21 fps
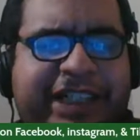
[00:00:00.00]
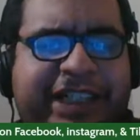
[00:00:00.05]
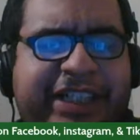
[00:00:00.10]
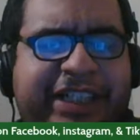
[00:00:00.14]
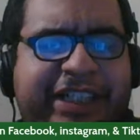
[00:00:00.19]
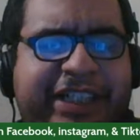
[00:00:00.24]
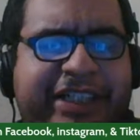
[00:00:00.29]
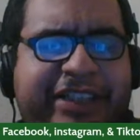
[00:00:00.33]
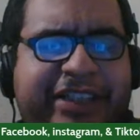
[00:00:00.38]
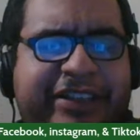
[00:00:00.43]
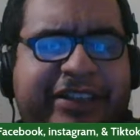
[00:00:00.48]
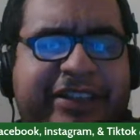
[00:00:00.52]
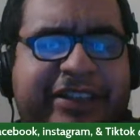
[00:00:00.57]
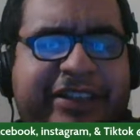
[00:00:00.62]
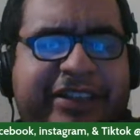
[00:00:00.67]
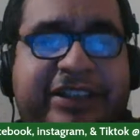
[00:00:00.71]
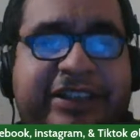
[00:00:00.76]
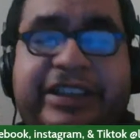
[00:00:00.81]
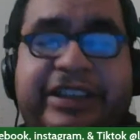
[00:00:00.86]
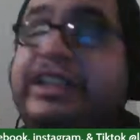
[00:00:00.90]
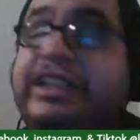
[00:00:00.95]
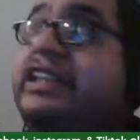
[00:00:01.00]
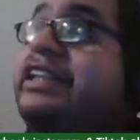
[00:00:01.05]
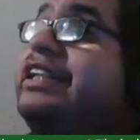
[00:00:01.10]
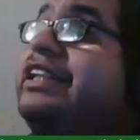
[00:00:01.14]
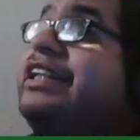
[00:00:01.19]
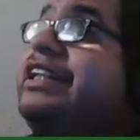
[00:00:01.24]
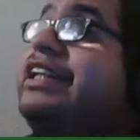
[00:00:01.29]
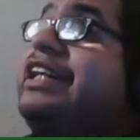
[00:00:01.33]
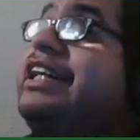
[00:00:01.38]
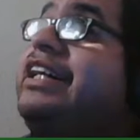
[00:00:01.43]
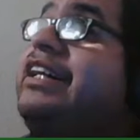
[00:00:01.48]
Um,
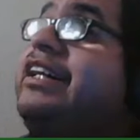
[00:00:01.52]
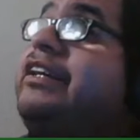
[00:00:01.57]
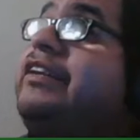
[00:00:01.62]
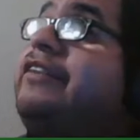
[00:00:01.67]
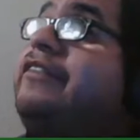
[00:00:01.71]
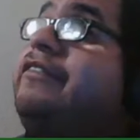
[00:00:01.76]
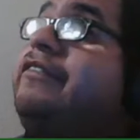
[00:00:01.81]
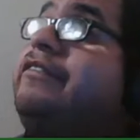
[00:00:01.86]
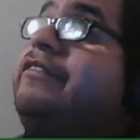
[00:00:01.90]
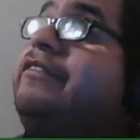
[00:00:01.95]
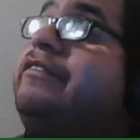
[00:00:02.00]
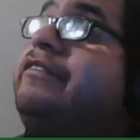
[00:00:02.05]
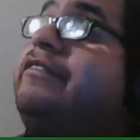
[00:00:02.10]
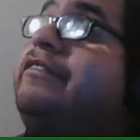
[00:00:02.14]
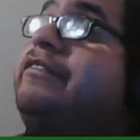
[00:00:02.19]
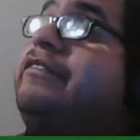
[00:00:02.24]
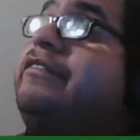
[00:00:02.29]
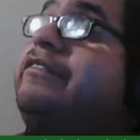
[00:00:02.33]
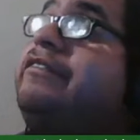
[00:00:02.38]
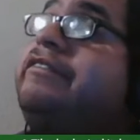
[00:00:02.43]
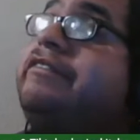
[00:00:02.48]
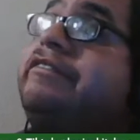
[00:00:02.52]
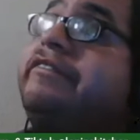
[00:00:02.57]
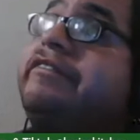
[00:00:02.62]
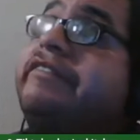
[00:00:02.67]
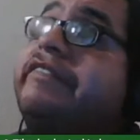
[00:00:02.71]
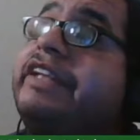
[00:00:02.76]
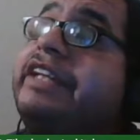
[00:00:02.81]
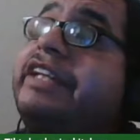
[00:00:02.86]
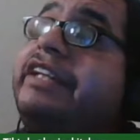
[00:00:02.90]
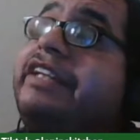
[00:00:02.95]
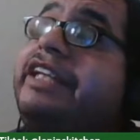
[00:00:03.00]
they're the ones that
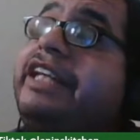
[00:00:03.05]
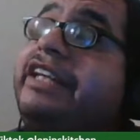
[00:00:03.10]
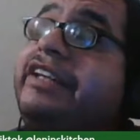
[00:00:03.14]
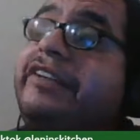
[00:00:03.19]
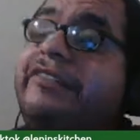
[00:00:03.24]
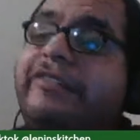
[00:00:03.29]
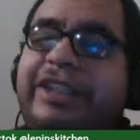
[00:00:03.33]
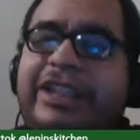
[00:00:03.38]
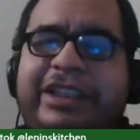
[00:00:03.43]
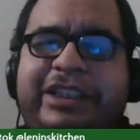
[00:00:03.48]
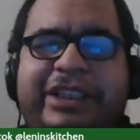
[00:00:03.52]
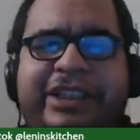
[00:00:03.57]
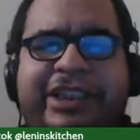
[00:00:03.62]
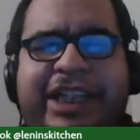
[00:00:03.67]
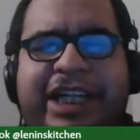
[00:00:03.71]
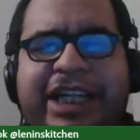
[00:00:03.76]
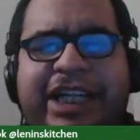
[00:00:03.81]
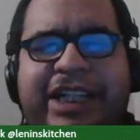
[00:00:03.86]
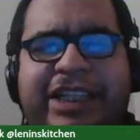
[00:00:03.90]
call the food bank and said, "Hey,